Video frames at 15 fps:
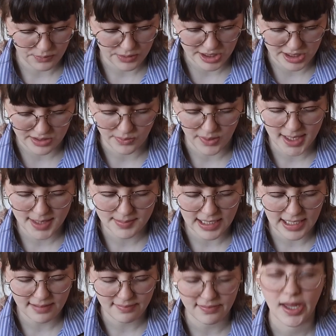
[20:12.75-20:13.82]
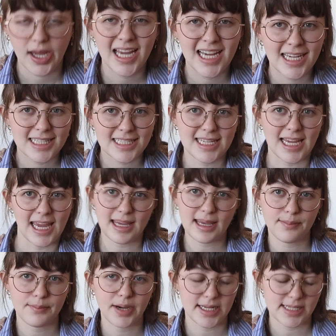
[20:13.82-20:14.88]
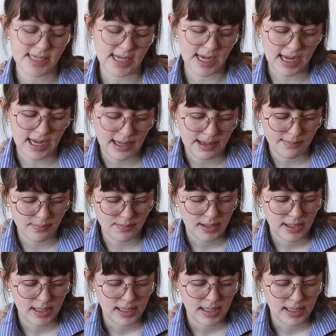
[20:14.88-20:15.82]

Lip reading: which is why I'm kind of taking my time